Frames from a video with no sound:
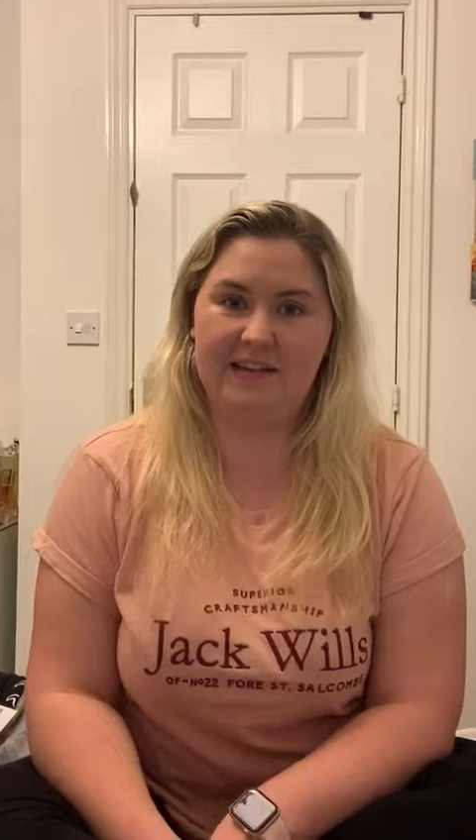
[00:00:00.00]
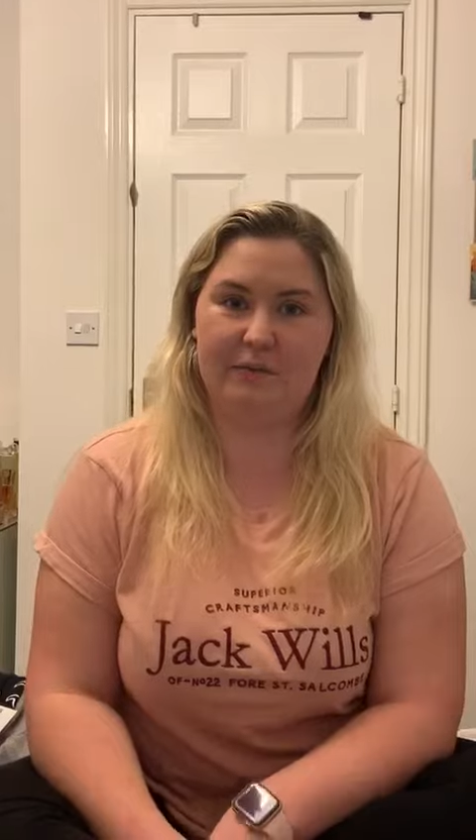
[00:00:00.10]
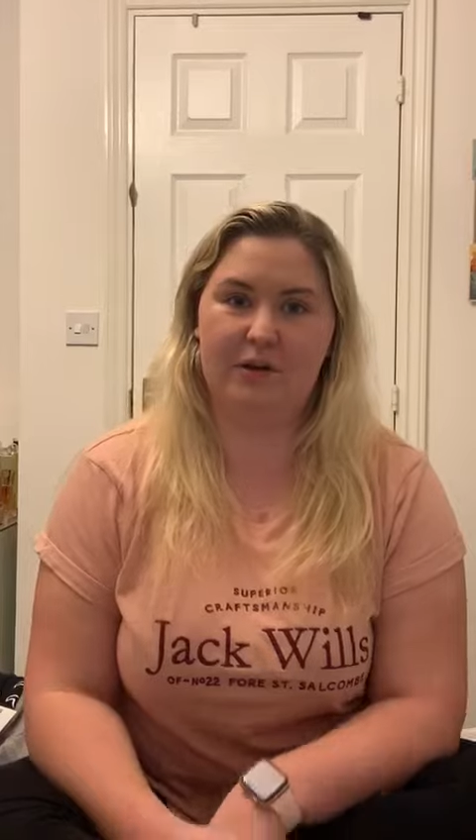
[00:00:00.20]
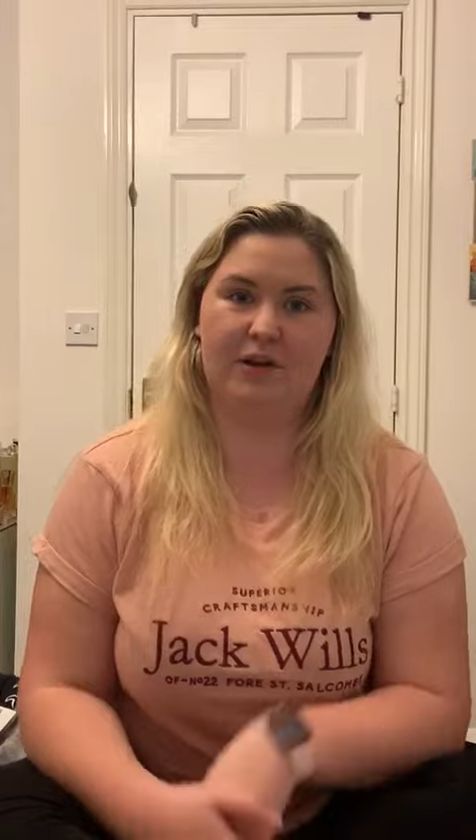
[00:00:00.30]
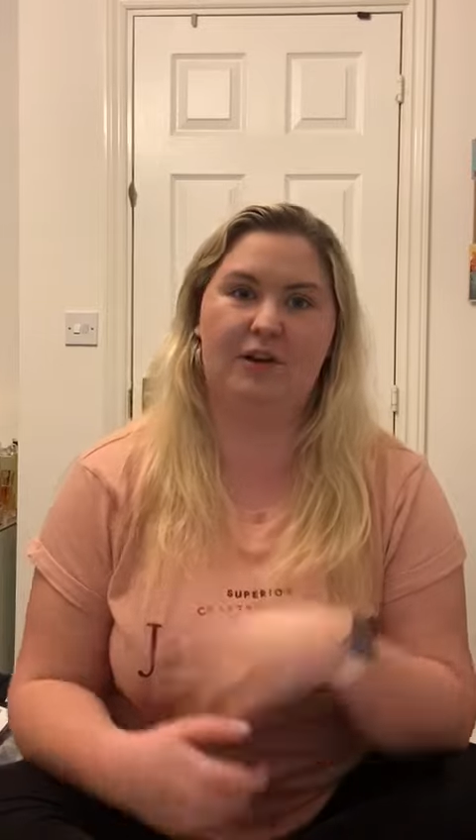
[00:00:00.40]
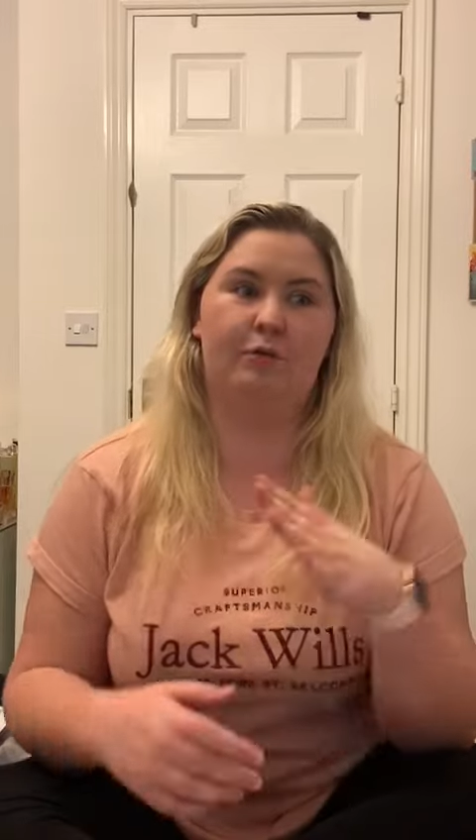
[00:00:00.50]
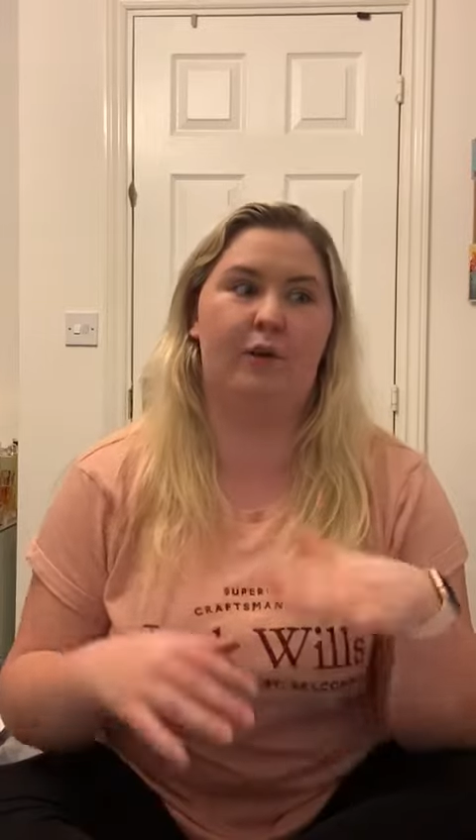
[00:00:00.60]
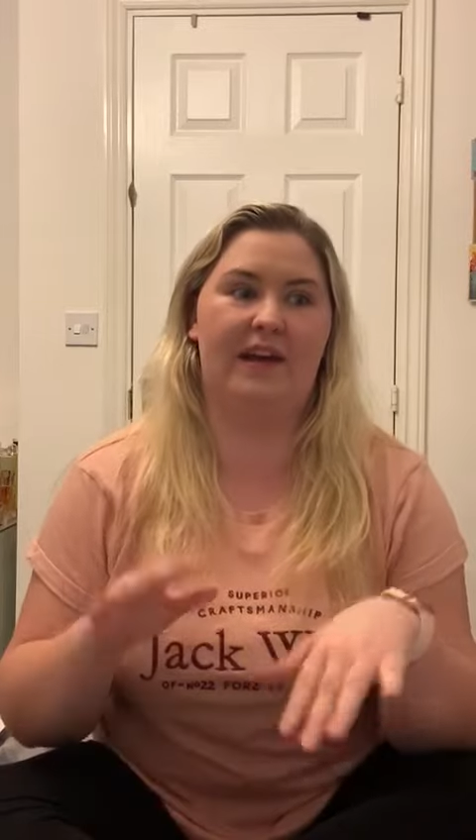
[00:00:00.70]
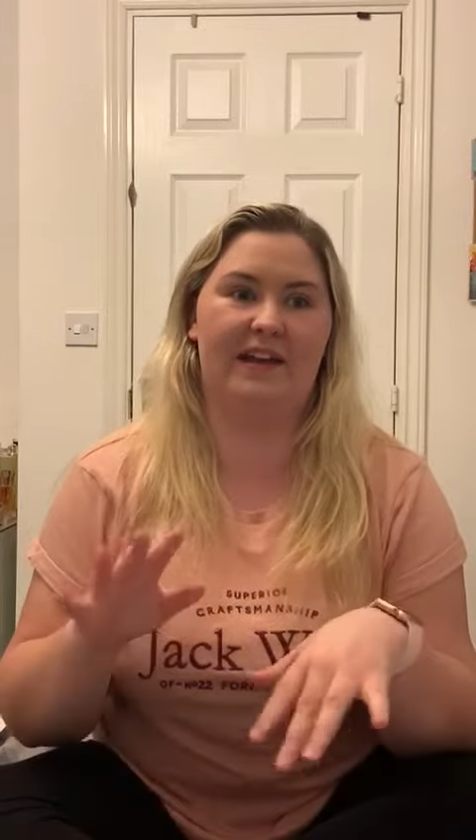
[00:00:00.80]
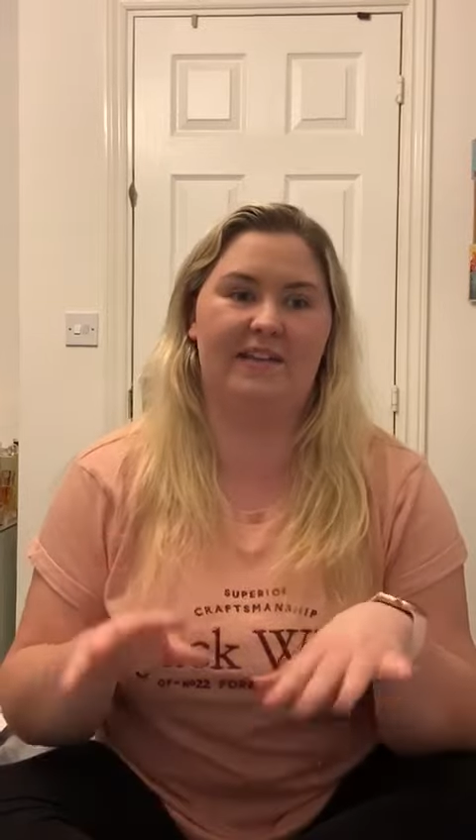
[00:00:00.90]
So we're looking at
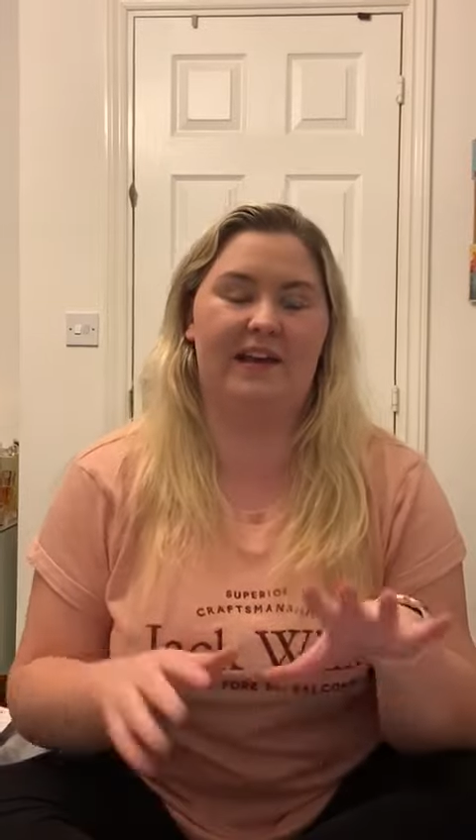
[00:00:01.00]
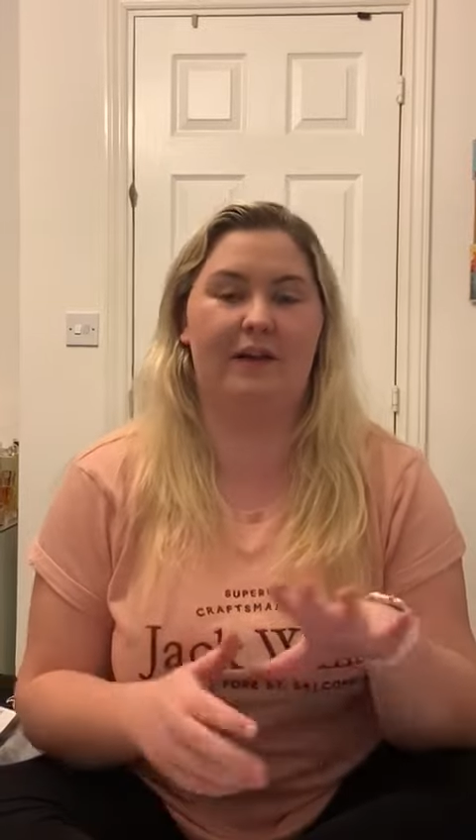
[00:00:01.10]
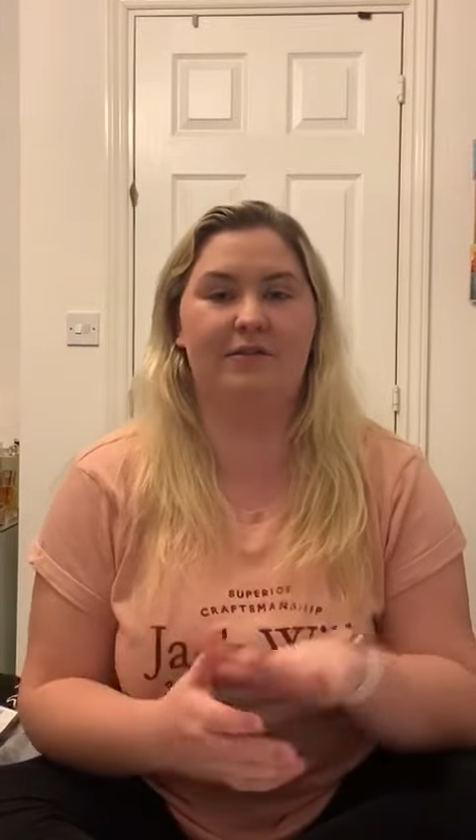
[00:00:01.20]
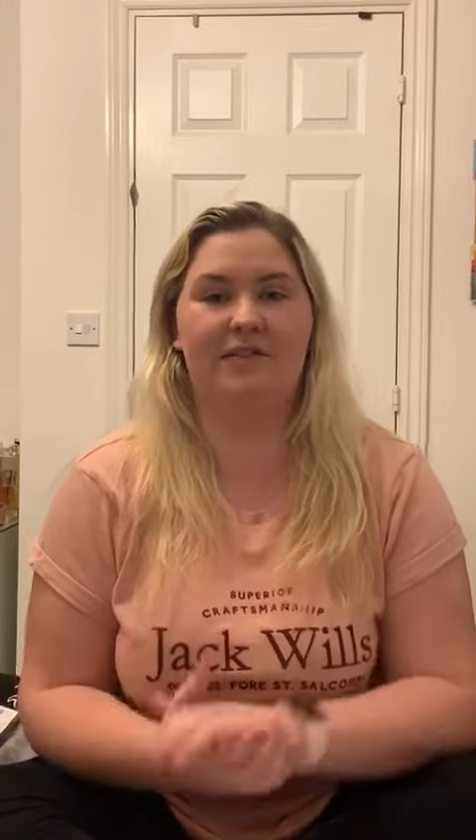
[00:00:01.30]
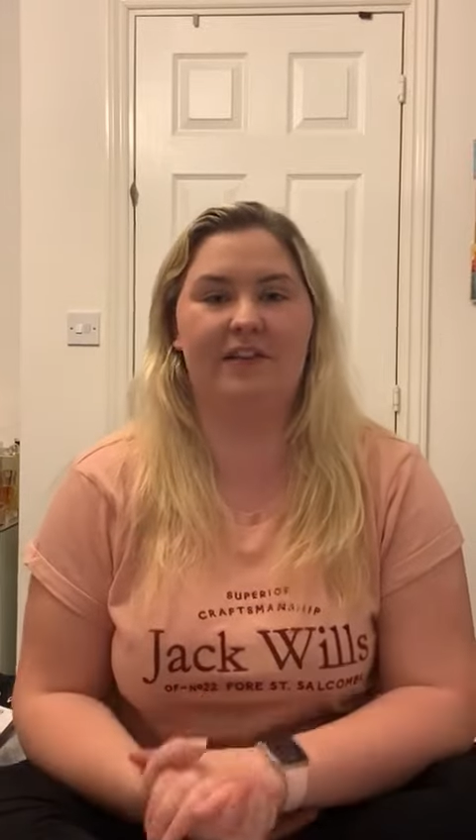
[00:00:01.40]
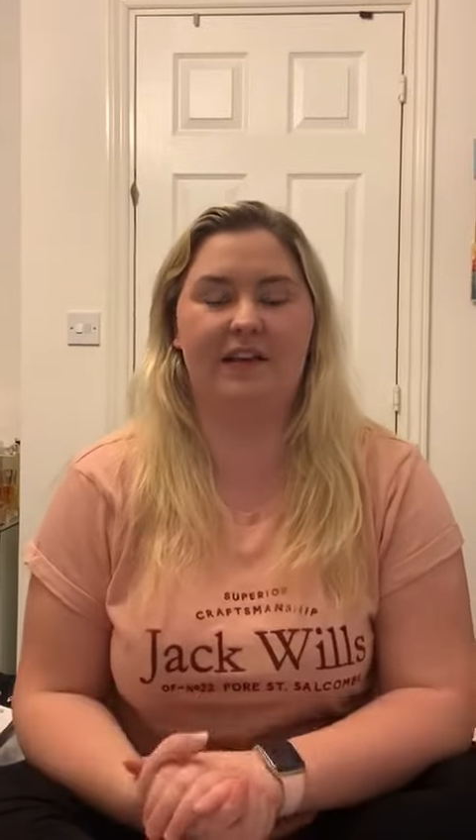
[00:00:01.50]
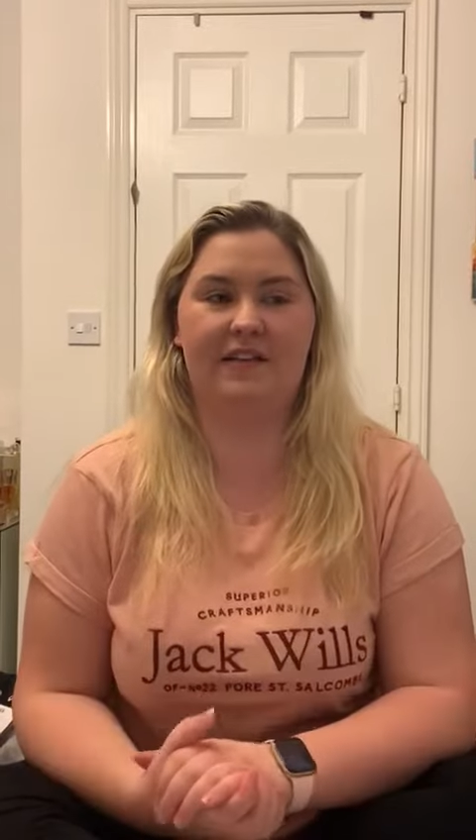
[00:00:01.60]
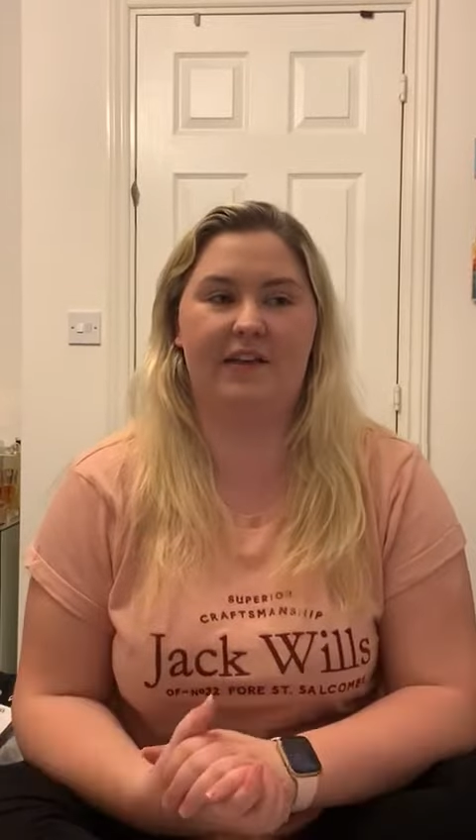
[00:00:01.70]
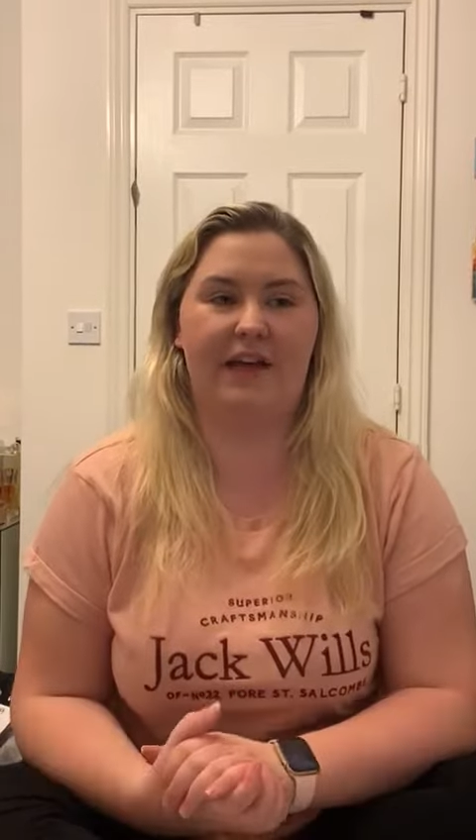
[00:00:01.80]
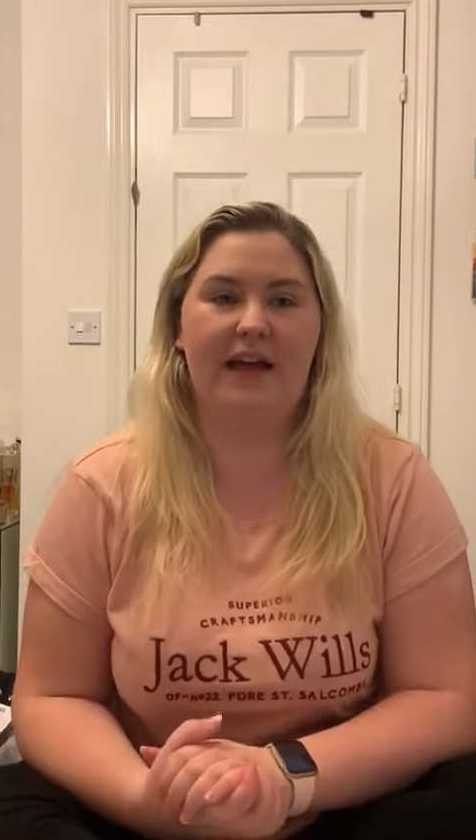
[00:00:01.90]
weighing scales and
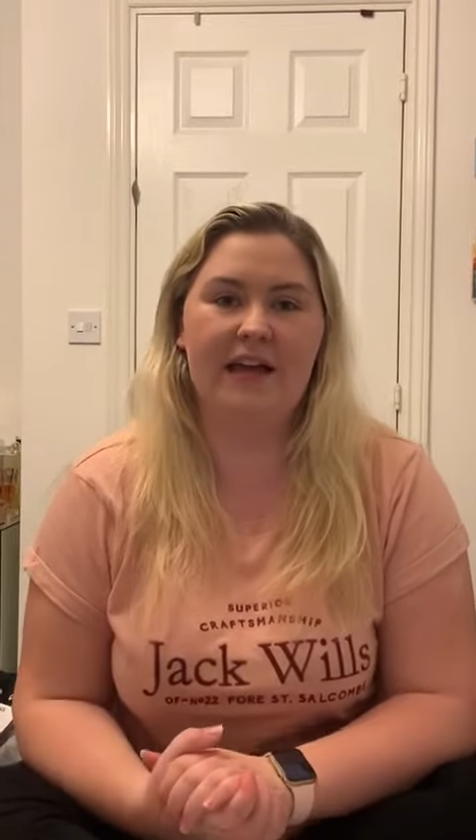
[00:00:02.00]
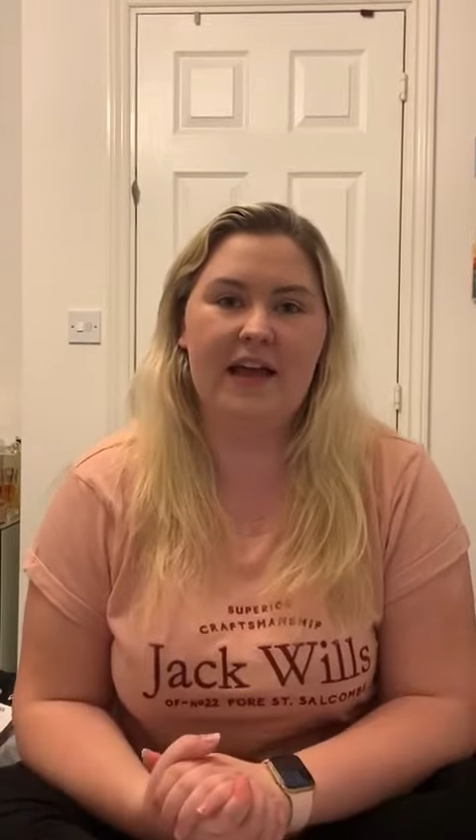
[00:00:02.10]
things like that.